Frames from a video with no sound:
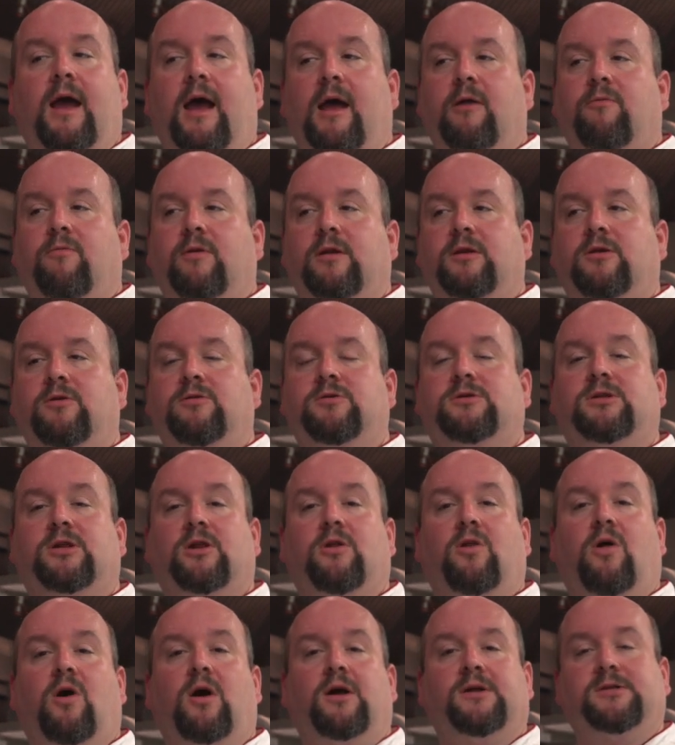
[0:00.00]
and reduce the
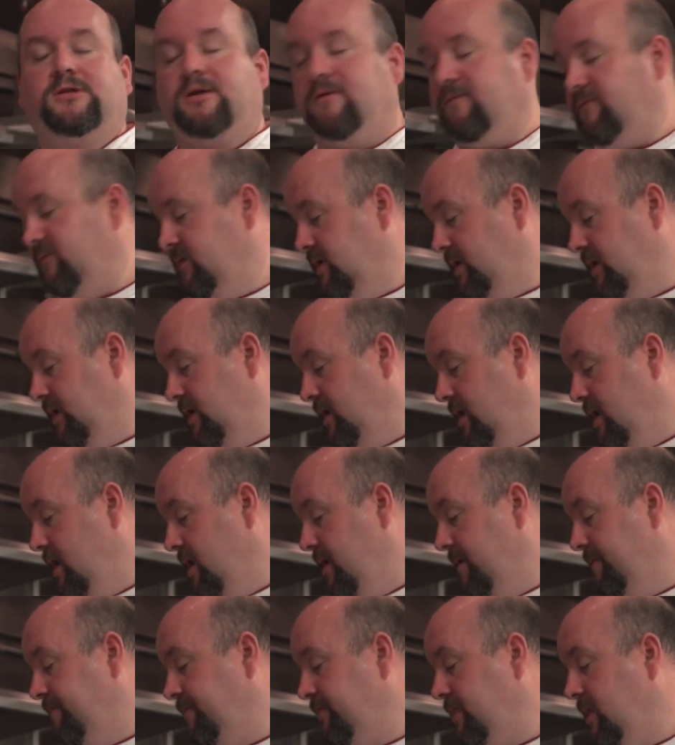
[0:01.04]
loss of the
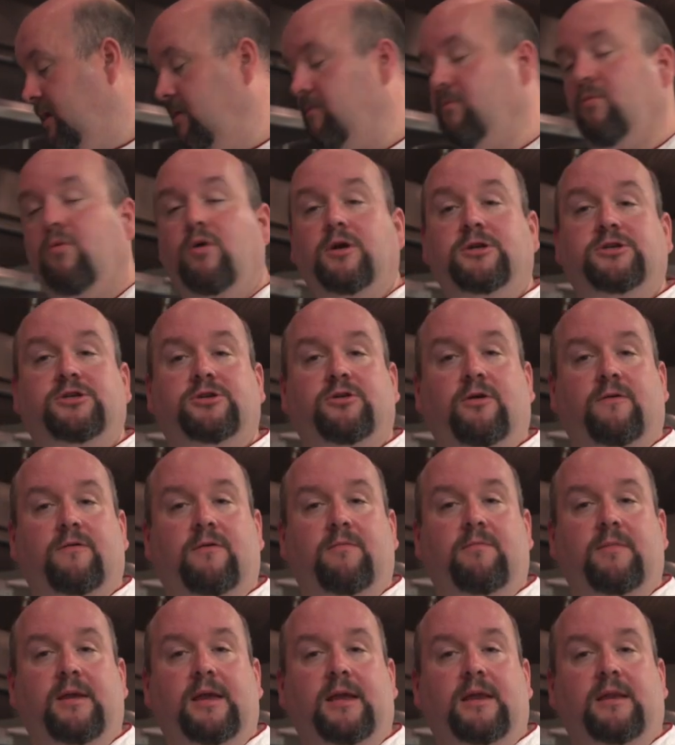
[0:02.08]
moisture of
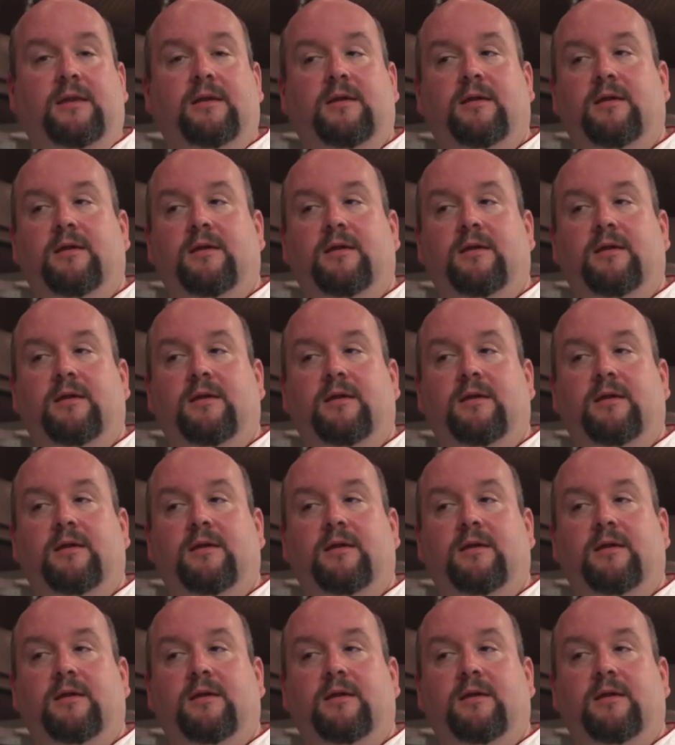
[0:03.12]
the meat,